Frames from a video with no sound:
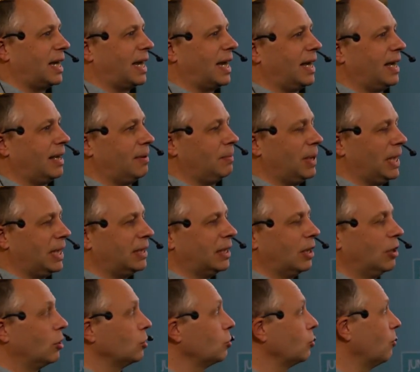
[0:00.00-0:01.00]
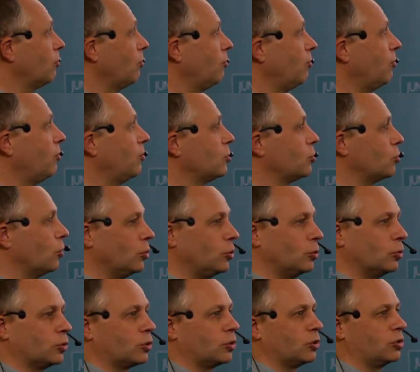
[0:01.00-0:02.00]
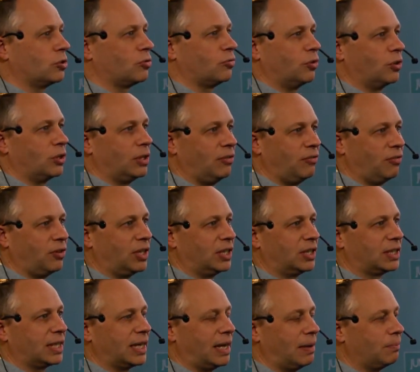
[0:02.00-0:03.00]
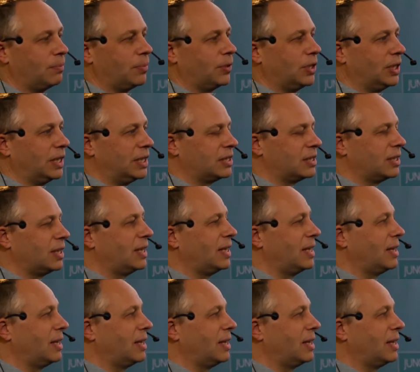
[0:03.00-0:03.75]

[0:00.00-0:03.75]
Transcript: I made a lot of solutions for different companies